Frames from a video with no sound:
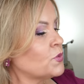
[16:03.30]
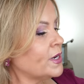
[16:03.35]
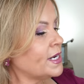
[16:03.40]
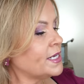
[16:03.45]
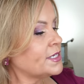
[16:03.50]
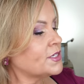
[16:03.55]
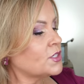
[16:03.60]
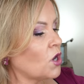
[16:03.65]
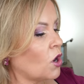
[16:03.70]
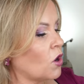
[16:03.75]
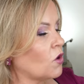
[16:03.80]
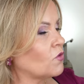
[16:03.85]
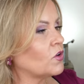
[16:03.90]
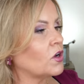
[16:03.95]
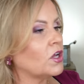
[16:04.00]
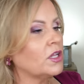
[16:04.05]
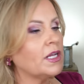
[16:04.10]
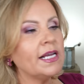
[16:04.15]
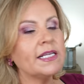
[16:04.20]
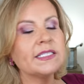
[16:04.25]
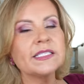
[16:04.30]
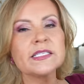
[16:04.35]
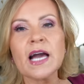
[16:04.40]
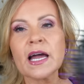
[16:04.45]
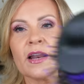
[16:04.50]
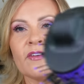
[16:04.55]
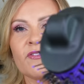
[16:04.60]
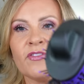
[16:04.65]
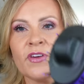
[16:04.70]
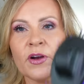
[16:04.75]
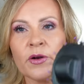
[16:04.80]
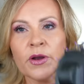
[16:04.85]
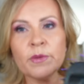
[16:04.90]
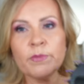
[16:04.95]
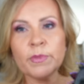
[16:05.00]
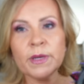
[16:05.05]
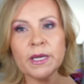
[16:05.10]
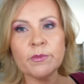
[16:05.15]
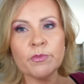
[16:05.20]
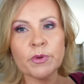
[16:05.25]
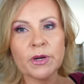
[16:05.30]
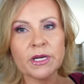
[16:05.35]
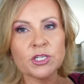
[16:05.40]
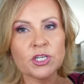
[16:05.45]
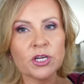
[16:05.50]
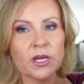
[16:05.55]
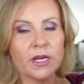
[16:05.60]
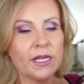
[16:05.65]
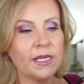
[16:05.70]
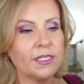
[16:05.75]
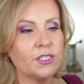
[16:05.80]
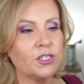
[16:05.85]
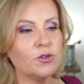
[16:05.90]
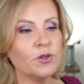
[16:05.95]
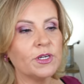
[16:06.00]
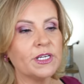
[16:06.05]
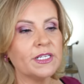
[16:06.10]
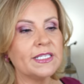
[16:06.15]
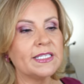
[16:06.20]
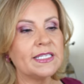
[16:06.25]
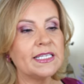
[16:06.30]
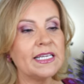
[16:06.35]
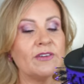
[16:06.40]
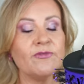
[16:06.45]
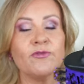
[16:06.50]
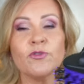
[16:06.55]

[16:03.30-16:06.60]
one is oval. It's got a very big brush on it, as you can see.